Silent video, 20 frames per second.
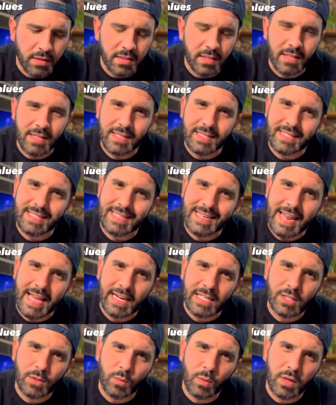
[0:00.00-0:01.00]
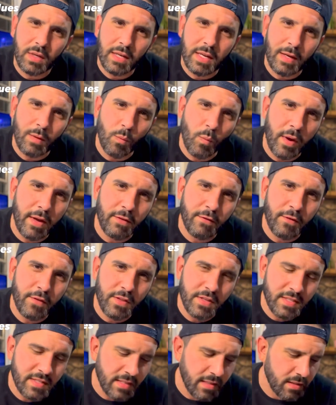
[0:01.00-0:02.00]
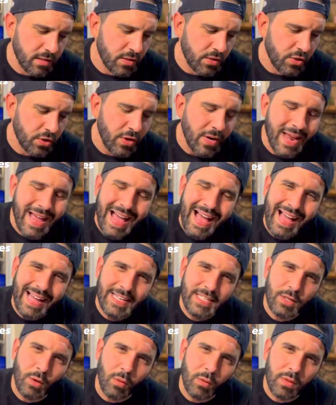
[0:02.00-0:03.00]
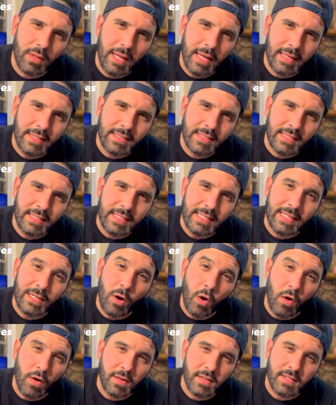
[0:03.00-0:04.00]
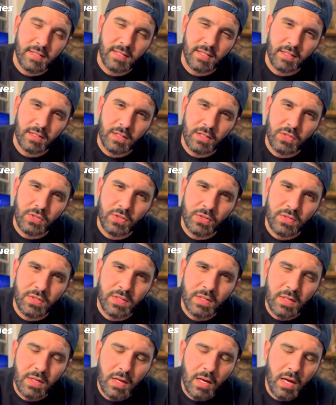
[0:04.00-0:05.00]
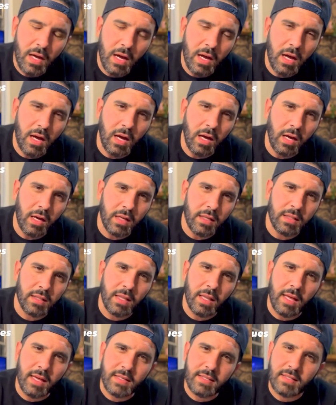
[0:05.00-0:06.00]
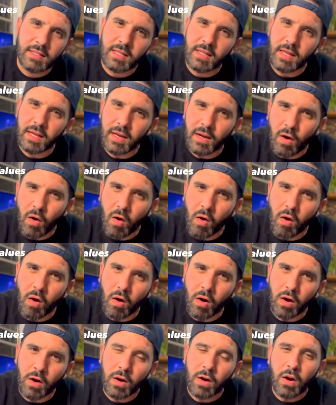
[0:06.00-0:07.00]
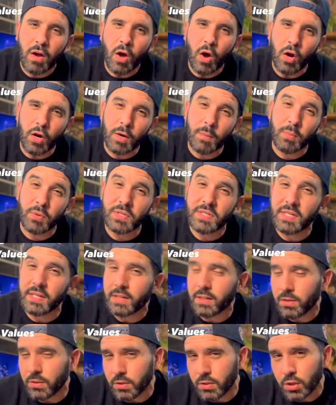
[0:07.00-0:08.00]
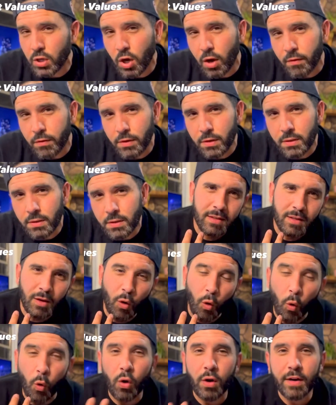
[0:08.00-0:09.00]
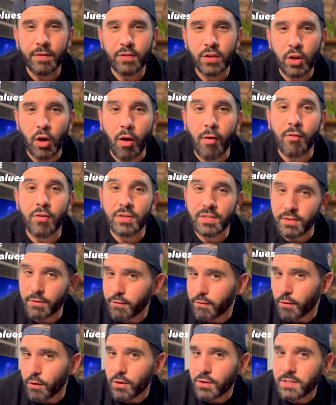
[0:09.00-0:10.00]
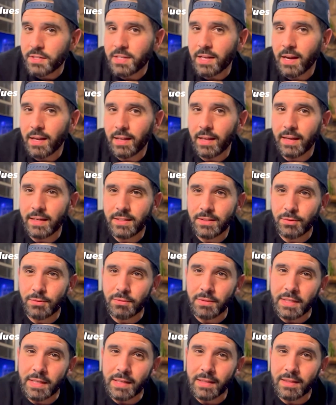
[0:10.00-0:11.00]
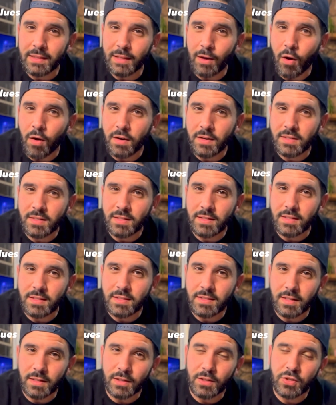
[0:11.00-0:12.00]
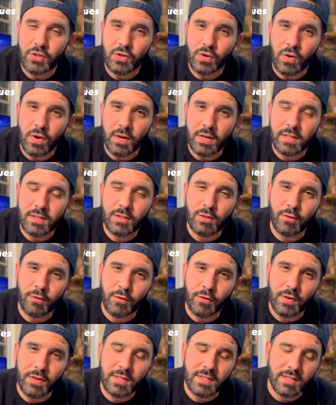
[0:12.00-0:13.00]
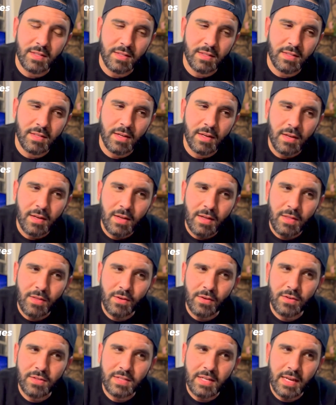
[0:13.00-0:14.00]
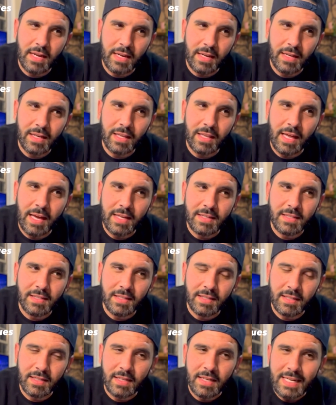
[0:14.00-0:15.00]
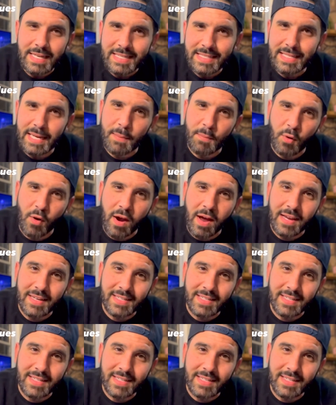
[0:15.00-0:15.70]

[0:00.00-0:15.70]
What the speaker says: to this next one and wait for the signature. I don't like to get artist signatures unless they are on a particular cover. Or if the cover is a first, I like to get the artist's signature on it. So for instance, there's a classic Samurai